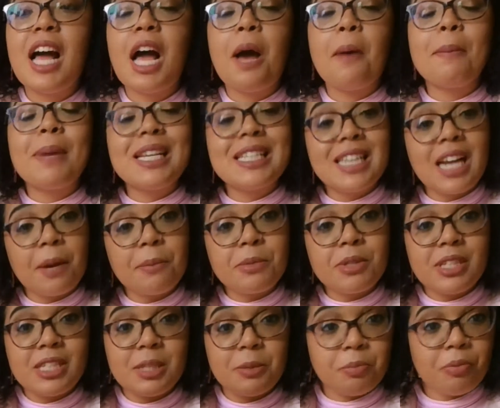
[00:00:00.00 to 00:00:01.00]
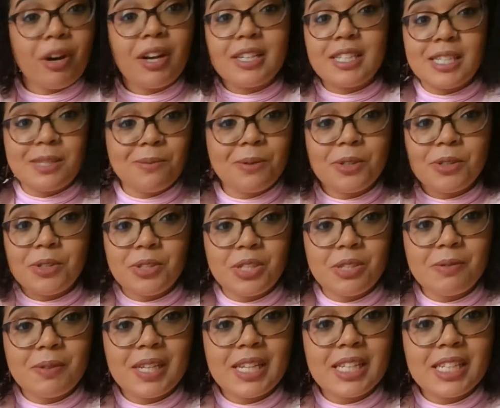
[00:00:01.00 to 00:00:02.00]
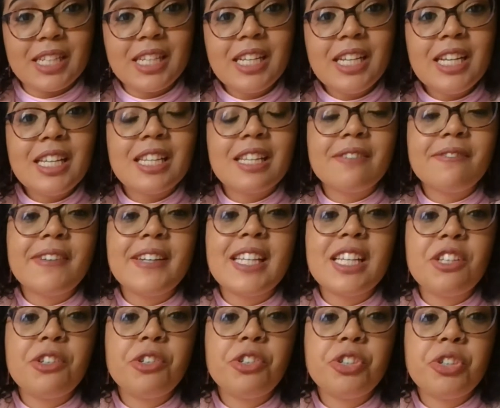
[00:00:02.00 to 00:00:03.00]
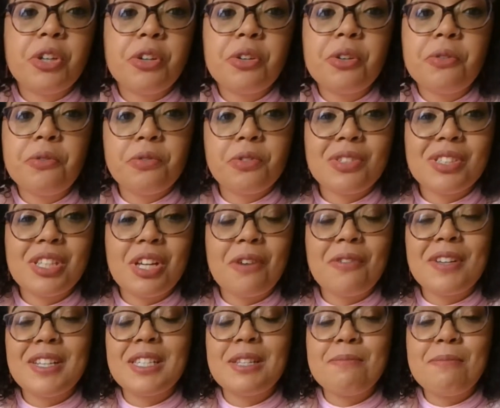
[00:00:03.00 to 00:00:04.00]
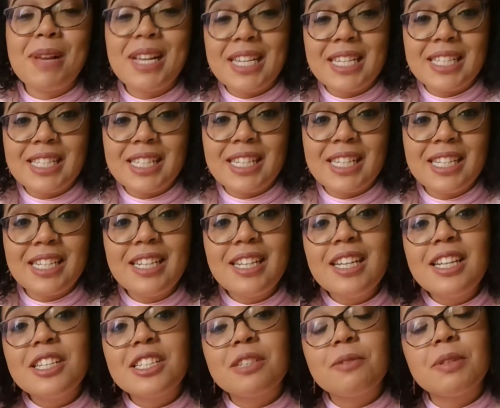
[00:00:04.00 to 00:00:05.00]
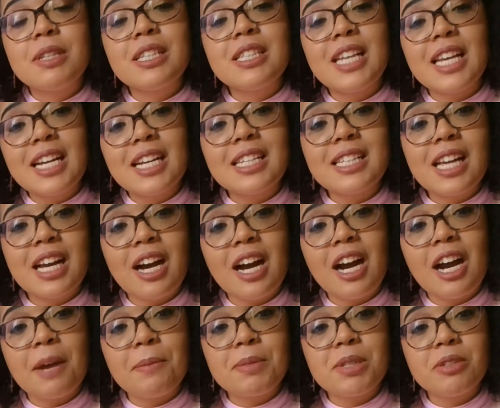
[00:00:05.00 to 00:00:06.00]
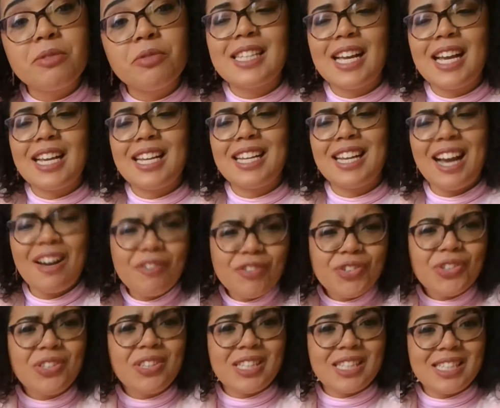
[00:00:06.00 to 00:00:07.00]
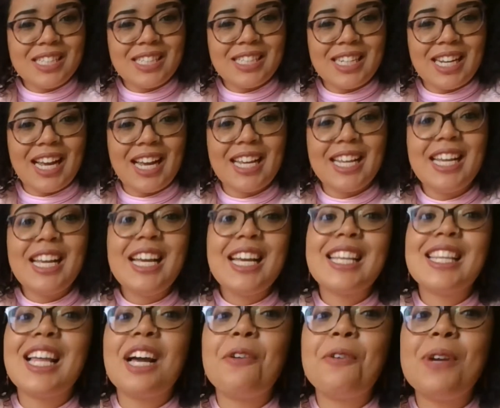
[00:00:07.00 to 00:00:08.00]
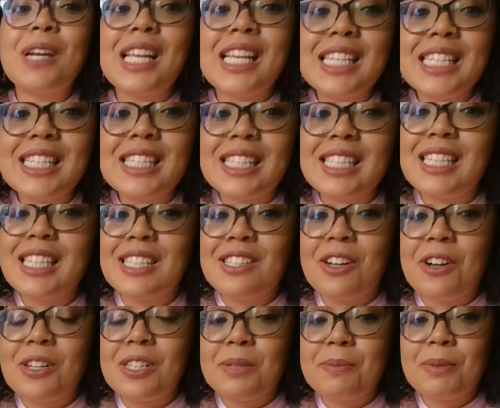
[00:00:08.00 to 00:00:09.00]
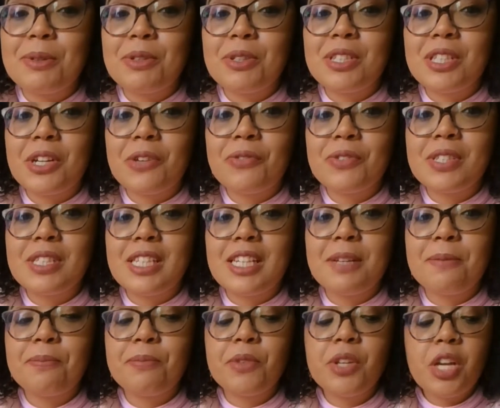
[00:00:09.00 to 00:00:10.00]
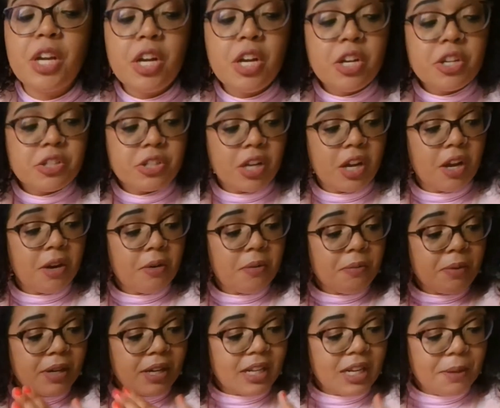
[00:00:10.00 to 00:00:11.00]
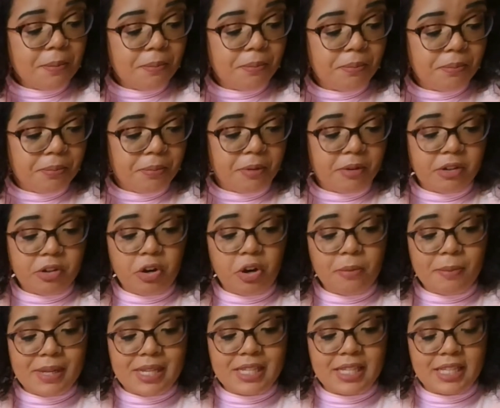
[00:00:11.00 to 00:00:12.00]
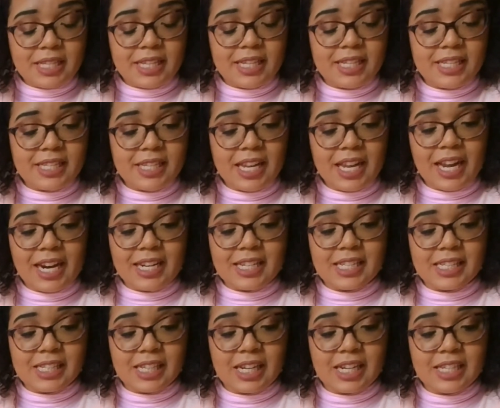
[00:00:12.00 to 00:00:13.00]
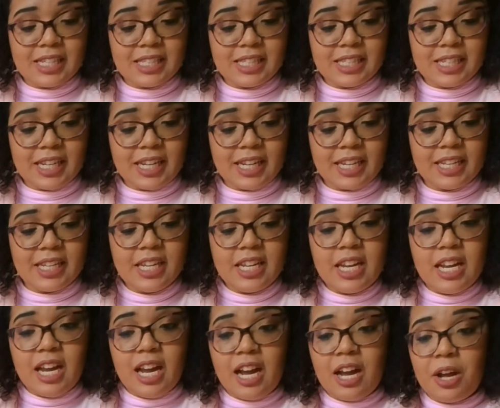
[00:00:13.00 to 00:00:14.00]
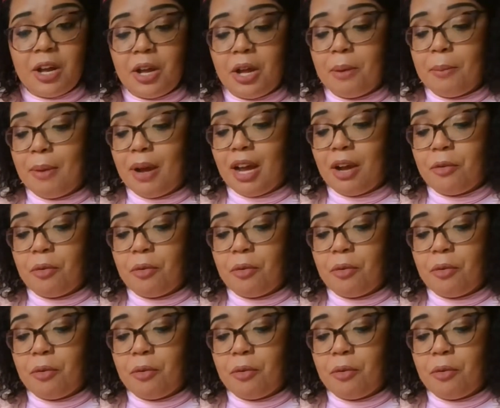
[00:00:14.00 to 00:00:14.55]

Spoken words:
how many times you need to practice what you're doing, the fact that you're showing up for yourself is amazing. So when you take time to say, I've done this today, that will instantly start to build your self-esteem. So we're going to come into this exercise today, and